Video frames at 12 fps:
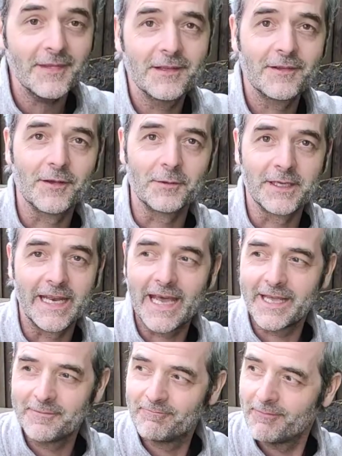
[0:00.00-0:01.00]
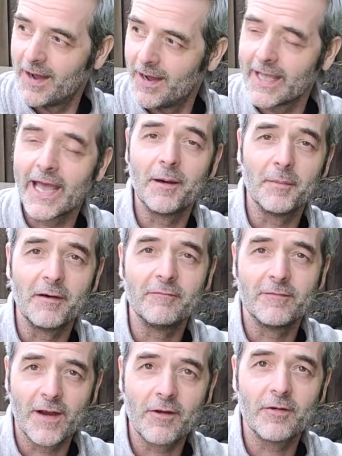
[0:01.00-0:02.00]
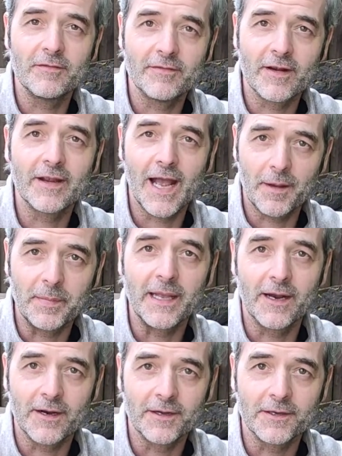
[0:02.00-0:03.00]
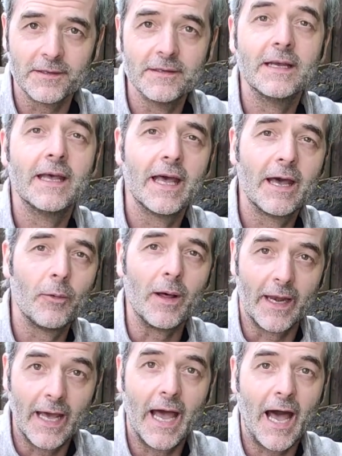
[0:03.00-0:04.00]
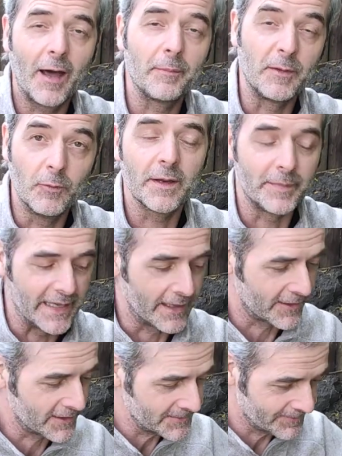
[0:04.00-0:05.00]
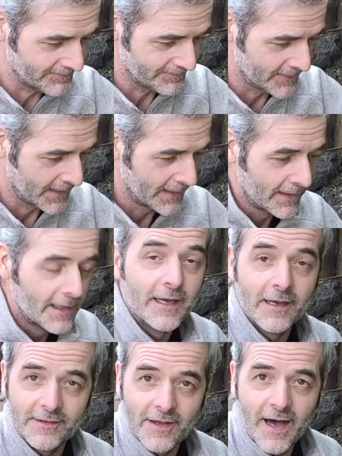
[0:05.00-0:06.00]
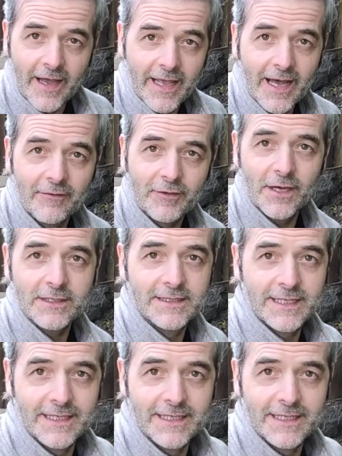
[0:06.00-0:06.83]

So today I am a very, very happy gardener. Well, a happy wannabe gardener, because I have got